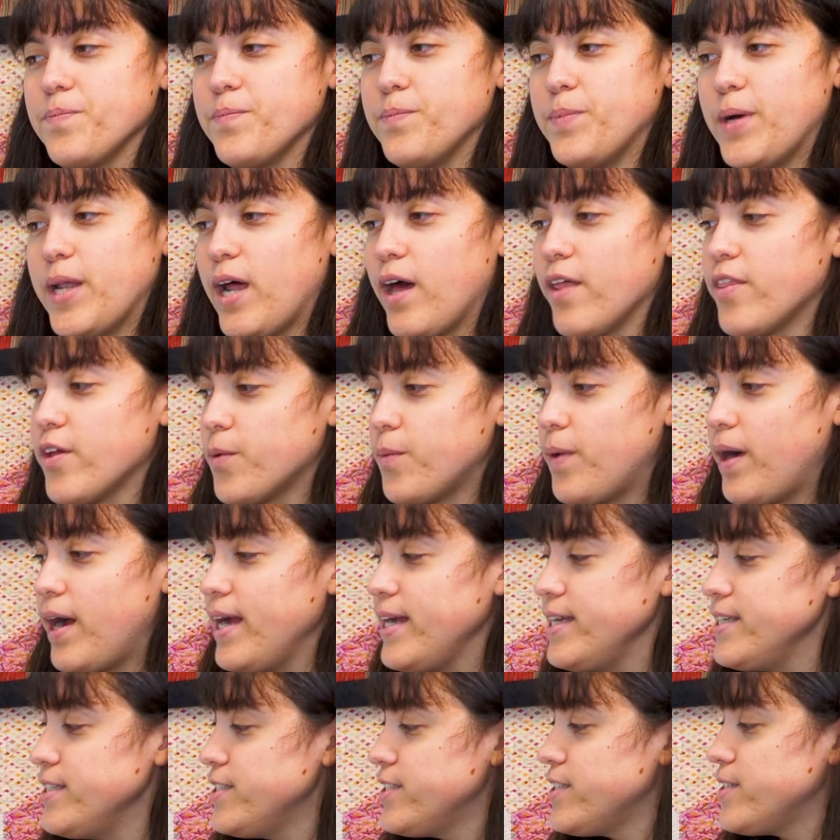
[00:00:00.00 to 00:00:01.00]
But
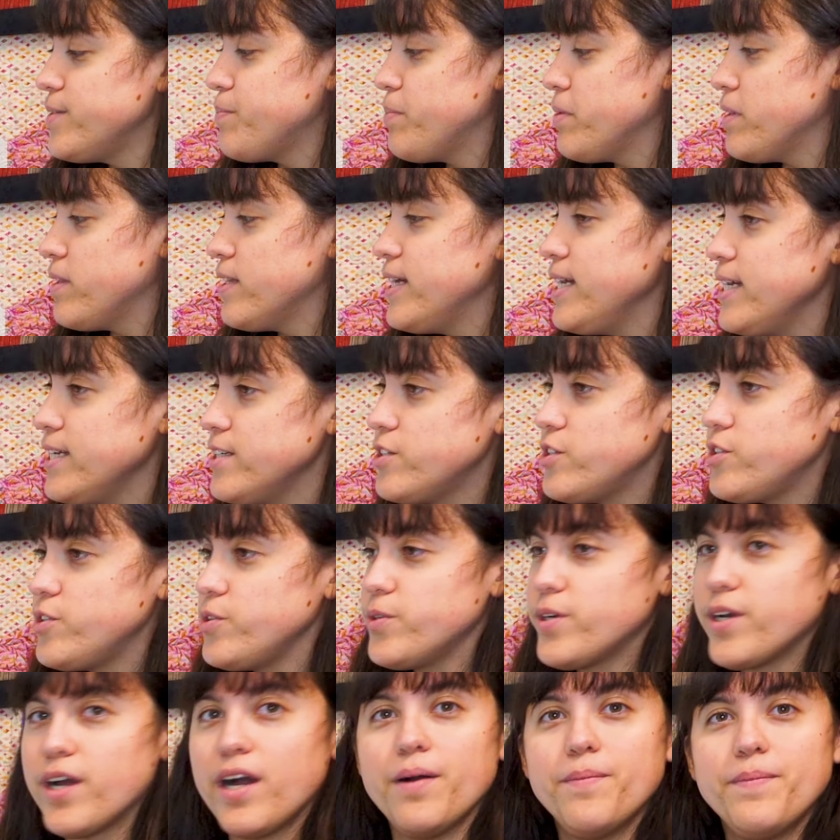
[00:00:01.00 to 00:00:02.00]
otherwise, please
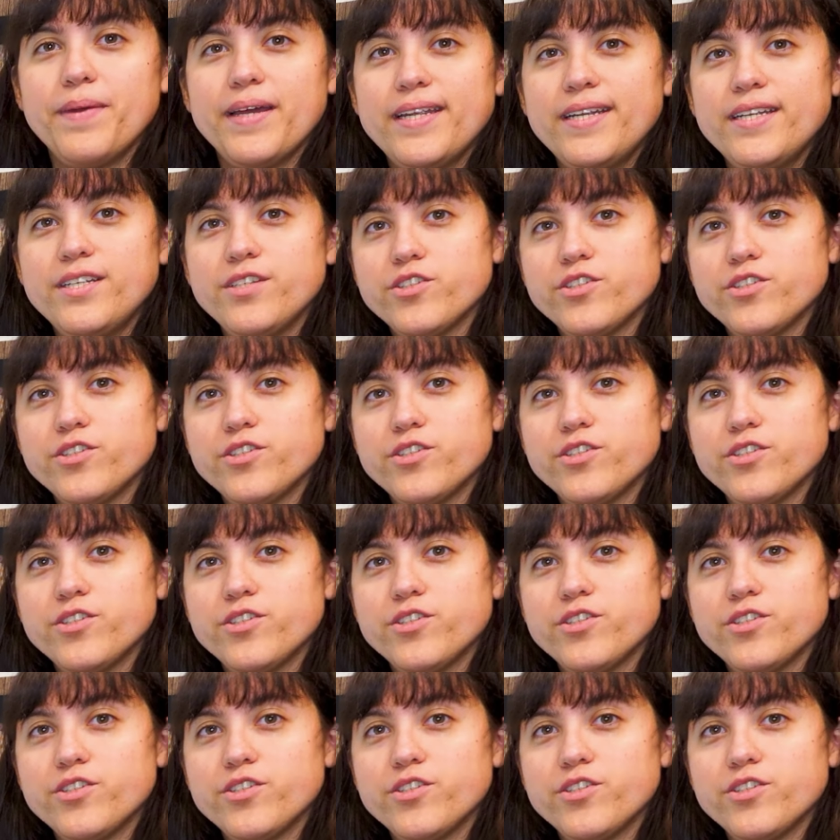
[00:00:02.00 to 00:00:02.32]
do come in